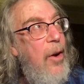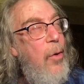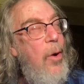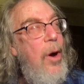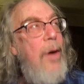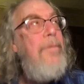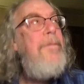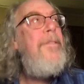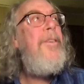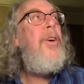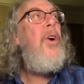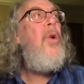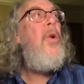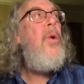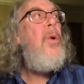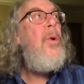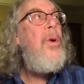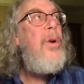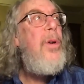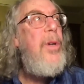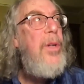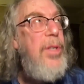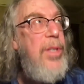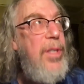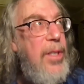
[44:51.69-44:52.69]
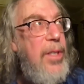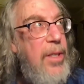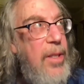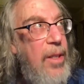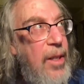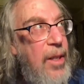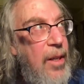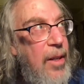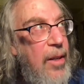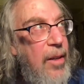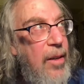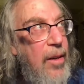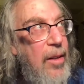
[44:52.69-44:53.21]
of course,
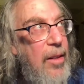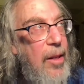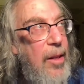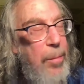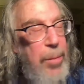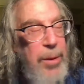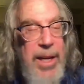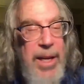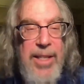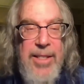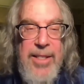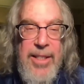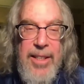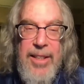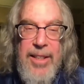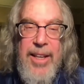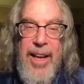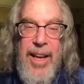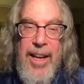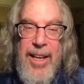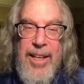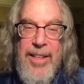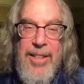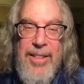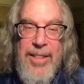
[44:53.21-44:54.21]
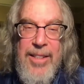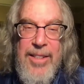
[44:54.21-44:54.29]
the Plessy case